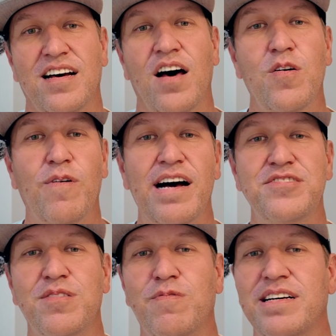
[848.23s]
Otherwise,
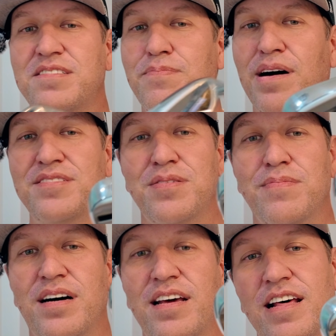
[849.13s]
you're going to waste a bunch of
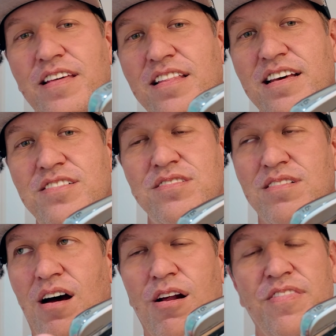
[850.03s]
money. I think these are